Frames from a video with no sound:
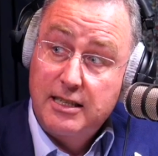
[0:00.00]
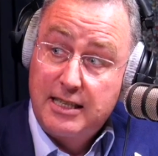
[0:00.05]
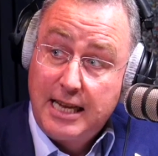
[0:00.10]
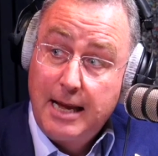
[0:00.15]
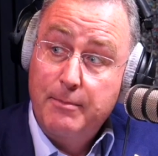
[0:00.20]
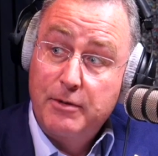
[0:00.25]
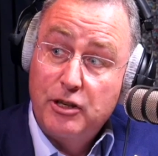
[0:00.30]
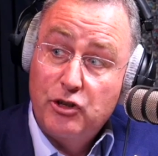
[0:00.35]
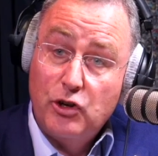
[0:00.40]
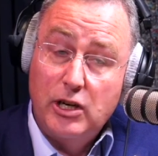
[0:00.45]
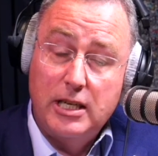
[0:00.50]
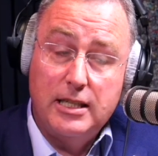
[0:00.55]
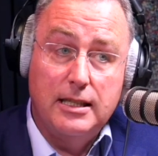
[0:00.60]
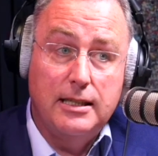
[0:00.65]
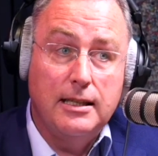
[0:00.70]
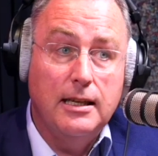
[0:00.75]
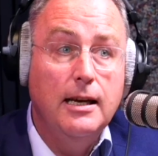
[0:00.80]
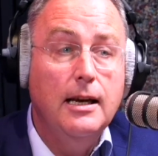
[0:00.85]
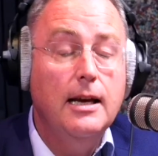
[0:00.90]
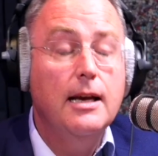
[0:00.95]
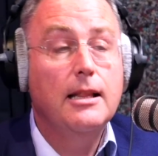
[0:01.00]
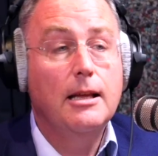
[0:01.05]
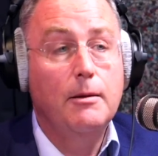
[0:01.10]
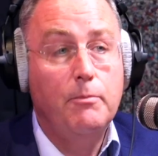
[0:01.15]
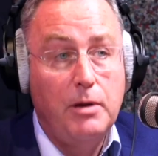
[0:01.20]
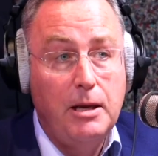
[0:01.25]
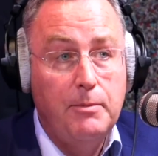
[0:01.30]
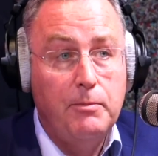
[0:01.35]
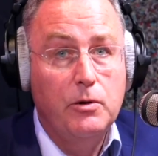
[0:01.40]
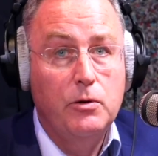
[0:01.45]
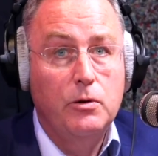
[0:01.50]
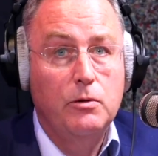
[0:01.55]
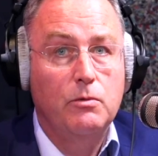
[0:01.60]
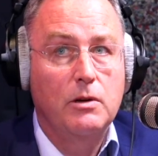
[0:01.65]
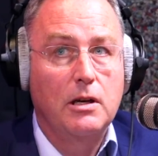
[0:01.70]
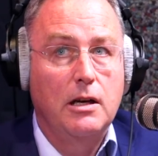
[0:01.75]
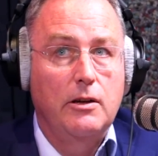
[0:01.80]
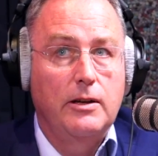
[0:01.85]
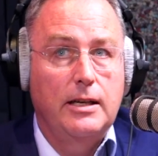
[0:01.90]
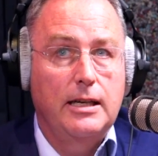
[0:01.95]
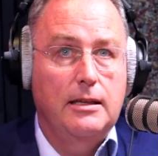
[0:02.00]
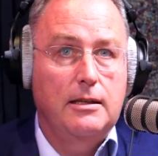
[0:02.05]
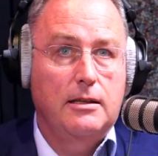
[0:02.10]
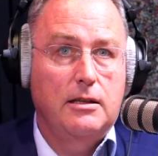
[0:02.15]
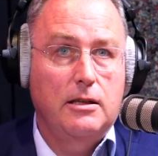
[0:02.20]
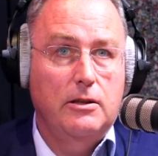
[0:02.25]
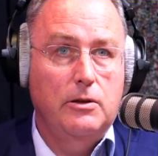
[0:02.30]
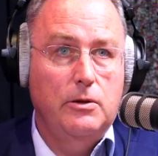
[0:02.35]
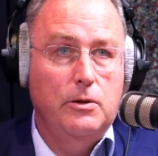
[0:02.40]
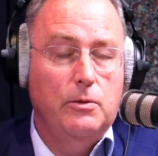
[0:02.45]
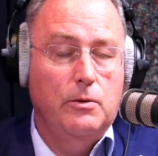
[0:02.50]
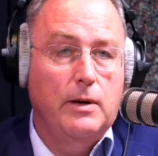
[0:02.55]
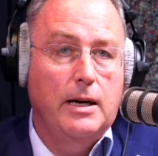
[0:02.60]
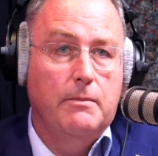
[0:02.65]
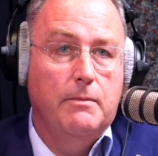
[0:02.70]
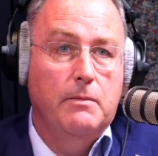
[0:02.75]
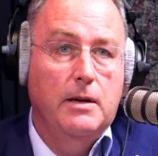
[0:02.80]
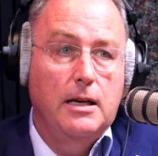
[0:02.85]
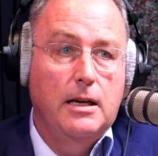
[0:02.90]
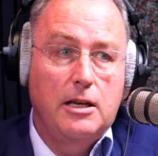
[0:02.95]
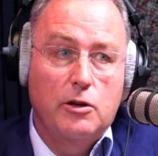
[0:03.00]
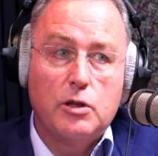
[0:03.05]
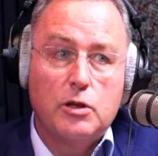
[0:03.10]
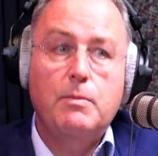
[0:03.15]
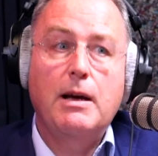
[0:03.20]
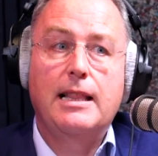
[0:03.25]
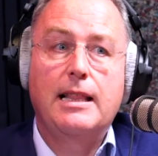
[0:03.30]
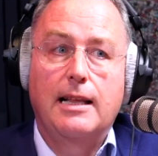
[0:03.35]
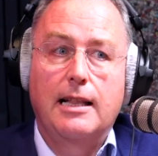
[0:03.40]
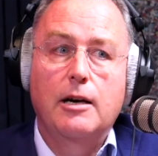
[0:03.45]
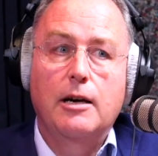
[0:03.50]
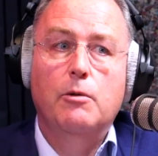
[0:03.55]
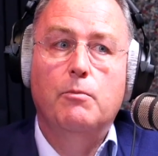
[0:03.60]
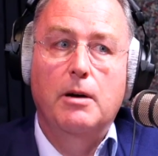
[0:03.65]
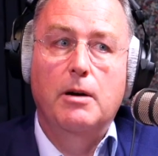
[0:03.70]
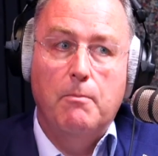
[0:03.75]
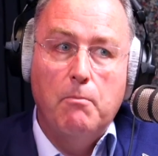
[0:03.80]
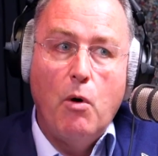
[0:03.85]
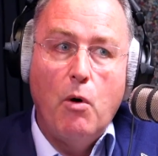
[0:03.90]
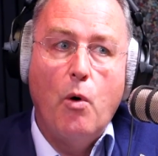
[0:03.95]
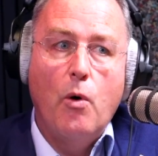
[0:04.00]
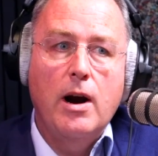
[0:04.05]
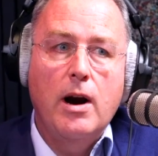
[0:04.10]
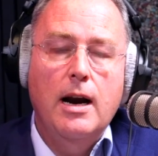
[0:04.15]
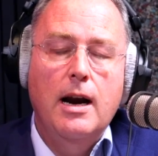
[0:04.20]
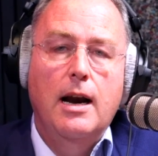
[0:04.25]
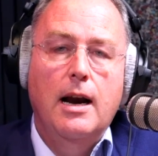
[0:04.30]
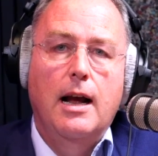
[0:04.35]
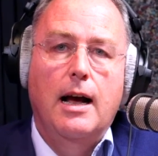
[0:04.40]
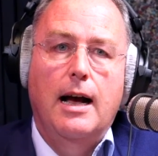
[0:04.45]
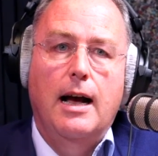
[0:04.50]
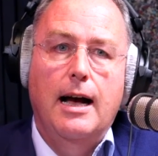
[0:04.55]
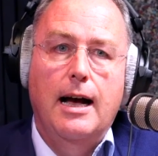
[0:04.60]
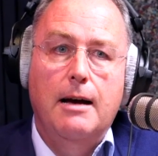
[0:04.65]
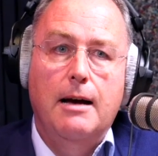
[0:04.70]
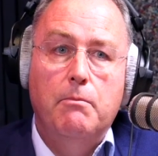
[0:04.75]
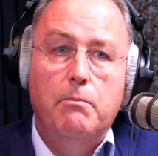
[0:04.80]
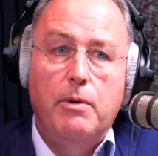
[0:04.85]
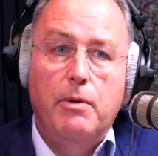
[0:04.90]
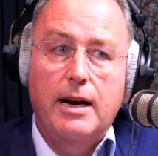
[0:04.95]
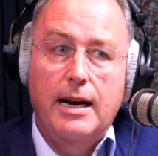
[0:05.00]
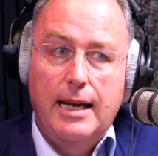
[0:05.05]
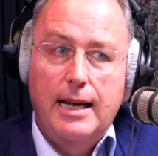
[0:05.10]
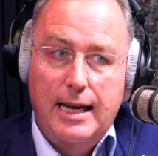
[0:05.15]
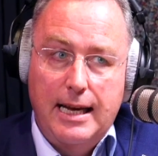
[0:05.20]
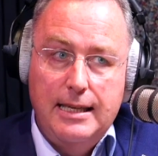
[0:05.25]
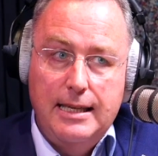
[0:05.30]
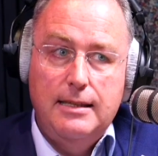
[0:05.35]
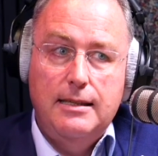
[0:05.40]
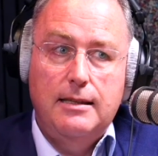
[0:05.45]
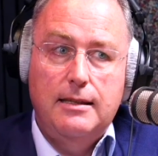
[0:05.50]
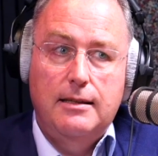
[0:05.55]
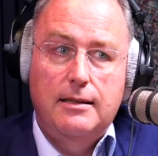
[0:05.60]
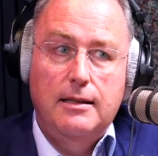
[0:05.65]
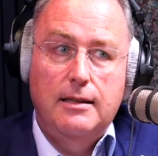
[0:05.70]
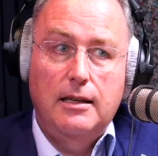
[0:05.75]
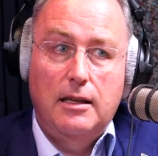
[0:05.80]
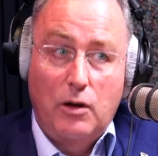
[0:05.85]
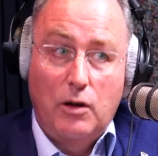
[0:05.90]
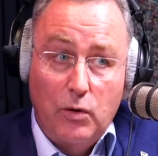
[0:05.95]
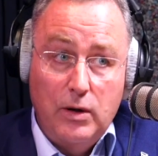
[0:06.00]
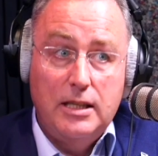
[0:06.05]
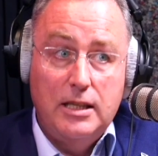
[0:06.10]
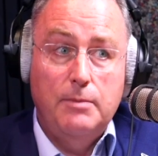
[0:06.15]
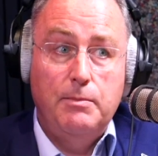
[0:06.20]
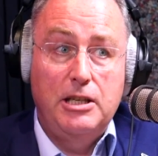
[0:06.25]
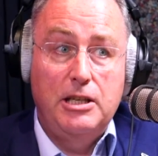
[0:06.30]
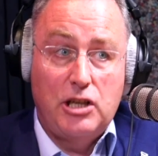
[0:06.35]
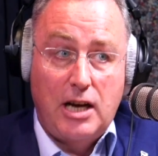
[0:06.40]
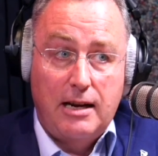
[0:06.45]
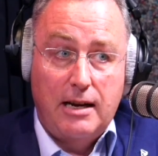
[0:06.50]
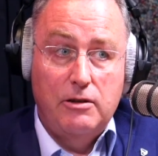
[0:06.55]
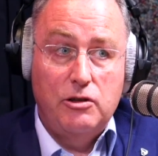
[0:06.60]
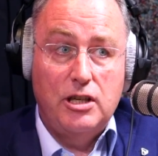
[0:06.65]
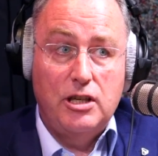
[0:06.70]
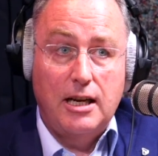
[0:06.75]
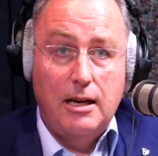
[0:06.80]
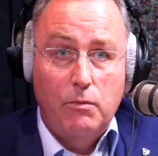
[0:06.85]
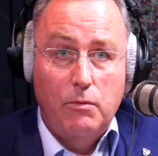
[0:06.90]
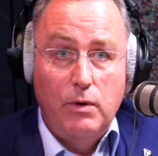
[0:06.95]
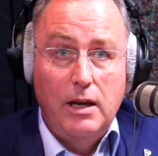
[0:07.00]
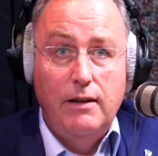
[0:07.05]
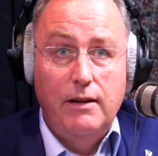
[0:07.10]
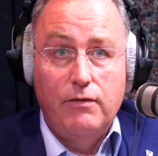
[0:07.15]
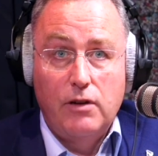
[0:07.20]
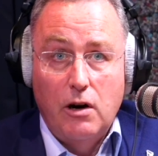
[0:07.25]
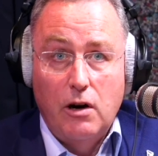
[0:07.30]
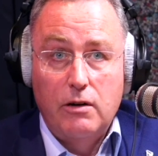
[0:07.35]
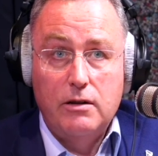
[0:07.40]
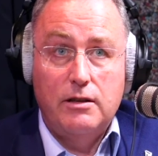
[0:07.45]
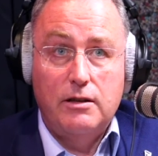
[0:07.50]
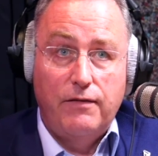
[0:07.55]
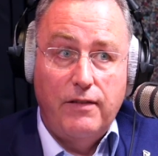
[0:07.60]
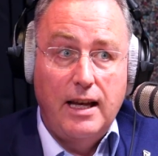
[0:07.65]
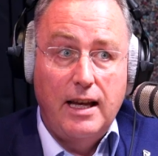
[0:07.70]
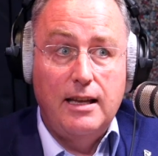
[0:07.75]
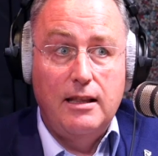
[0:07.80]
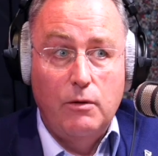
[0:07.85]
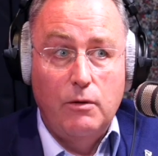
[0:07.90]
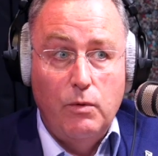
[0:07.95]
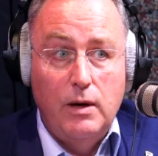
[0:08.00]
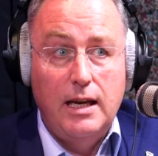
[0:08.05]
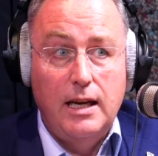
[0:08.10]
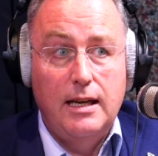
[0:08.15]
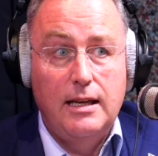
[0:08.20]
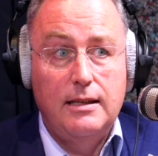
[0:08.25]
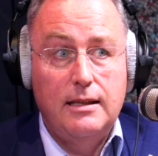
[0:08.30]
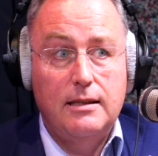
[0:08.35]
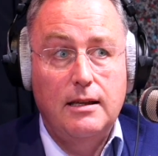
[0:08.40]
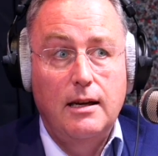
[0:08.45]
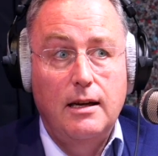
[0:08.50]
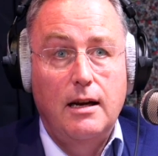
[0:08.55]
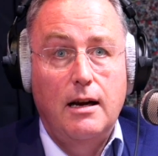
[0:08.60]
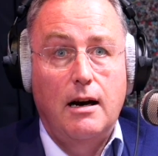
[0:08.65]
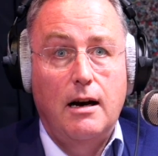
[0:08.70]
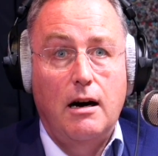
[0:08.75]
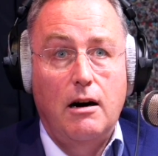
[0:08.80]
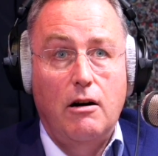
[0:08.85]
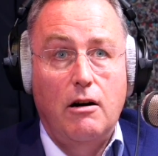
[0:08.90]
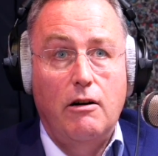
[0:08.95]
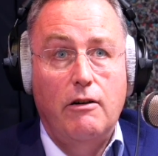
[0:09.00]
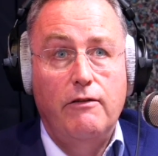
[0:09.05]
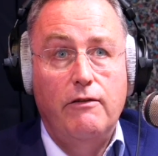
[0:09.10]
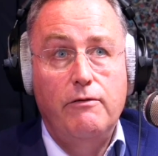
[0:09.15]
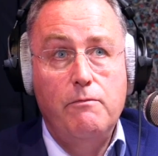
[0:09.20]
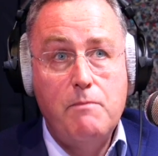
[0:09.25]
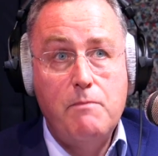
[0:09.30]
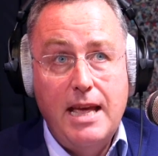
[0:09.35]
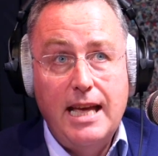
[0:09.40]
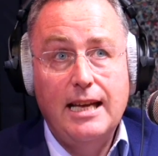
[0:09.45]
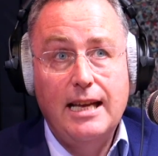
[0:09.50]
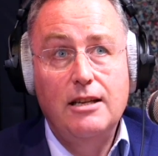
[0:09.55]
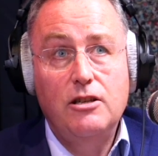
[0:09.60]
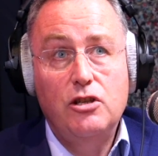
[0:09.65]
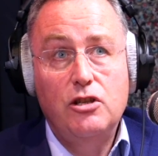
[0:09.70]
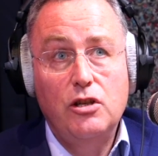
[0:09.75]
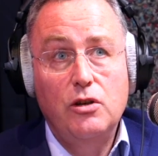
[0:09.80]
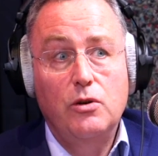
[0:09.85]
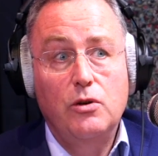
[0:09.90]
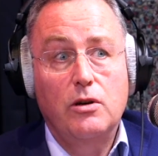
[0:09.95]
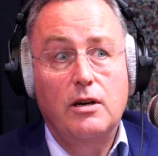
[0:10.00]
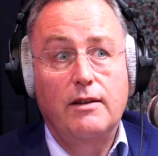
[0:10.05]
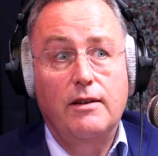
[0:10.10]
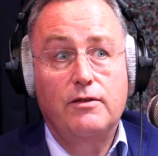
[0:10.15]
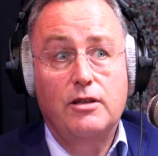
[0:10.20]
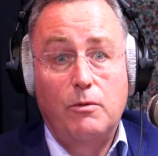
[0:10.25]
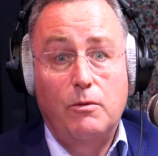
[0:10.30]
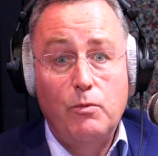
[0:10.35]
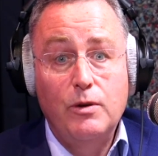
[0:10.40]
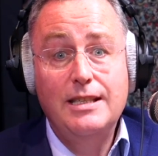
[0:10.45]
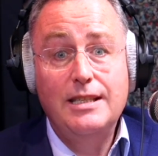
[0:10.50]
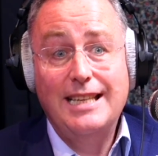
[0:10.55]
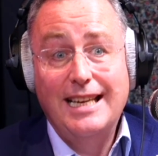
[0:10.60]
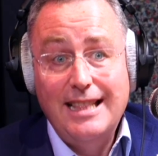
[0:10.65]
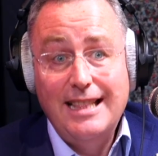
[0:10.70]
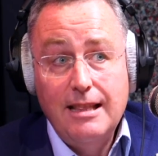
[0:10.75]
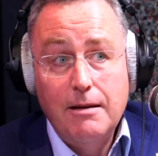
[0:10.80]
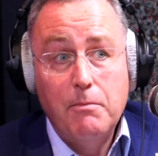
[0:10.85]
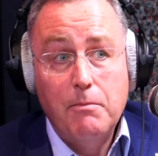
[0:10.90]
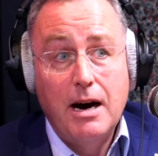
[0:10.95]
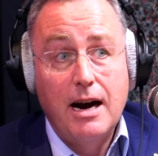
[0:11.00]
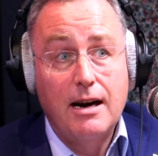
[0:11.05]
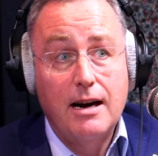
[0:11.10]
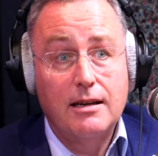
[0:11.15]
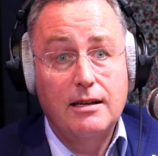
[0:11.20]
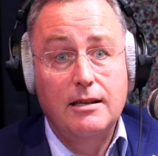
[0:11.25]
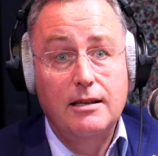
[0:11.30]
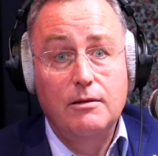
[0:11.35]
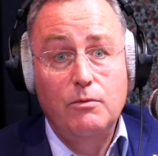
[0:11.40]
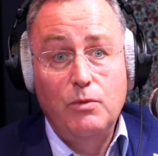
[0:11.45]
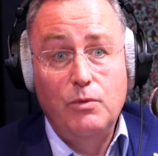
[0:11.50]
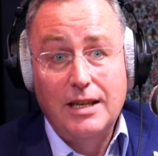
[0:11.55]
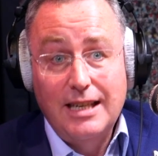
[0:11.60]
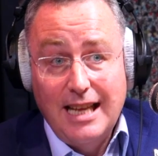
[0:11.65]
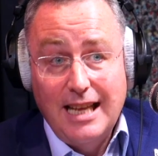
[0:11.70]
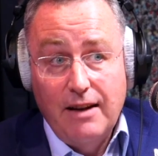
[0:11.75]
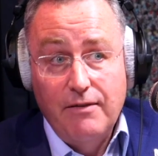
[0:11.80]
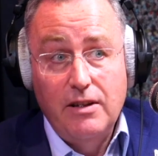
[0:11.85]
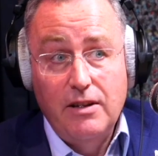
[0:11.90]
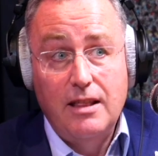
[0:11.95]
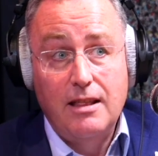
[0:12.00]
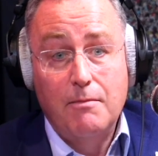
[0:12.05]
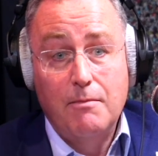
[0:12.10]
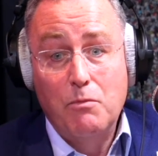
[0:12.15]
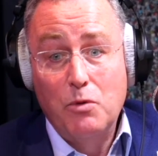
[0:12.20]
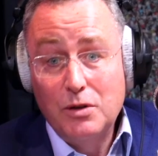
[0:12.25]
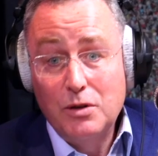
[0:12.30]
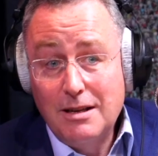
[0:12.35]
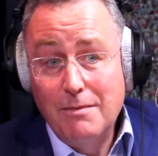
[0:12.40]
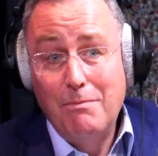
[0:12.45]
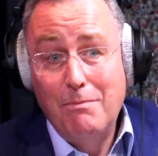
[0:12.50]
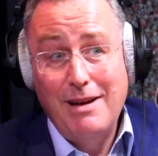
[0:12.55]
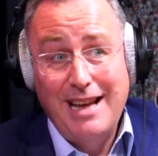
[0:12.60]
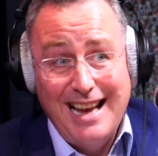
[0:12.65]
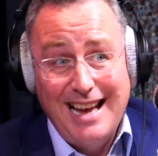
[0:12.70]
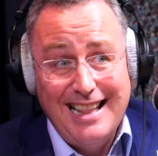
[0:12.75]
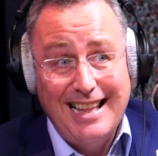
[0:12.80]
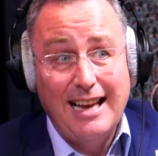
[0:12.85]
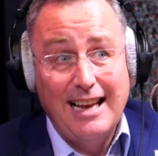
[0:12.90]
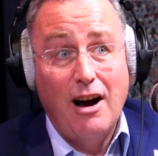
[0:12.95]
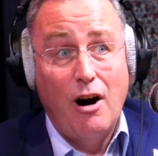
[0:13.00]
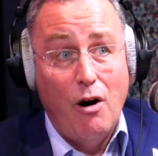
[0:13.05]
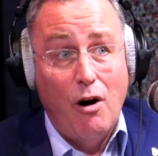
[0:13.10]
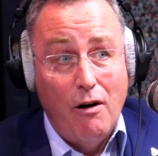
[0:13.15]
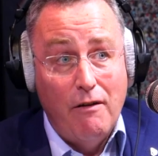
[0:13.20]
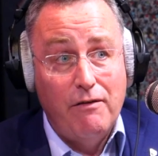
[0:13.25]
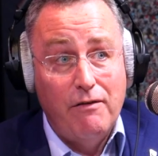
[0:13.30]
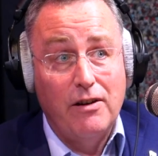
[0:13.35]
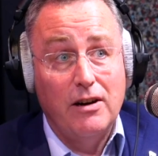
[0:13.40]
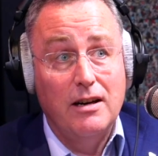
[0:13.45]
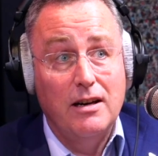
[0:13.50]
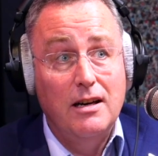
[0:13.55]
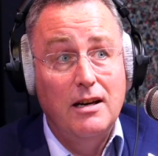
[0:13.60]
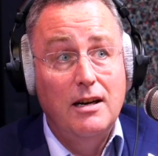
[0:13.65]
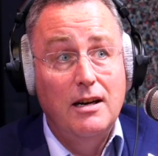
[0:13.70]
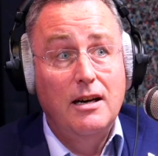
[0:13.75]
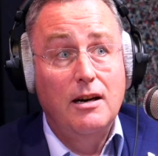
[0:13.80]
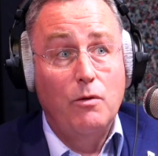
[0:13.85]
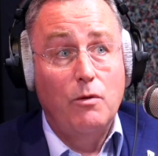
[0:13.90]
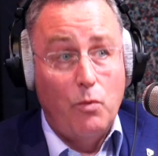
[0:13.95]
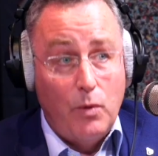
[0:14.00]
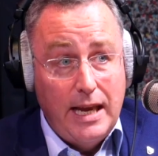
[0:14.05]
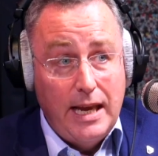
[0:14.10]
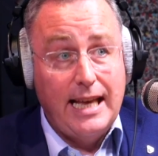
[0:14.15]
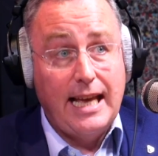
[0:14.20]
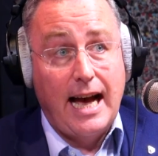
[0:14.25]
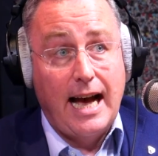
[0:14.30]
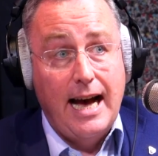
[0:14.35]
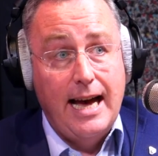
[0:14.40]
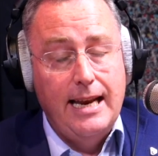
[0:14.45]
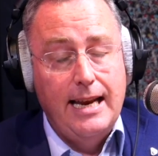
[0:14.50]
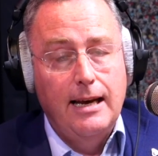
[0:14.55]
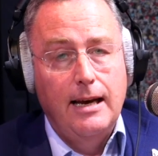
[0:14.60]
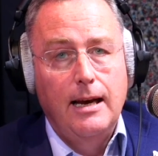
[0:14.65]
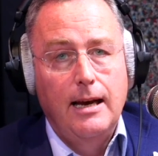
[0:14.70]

demonstrated that people were looking to spend a little bit more. But it is going to be challenging, and we've got to find the ways of making sure if someone's in the market, we're giving the most compelling offer we can.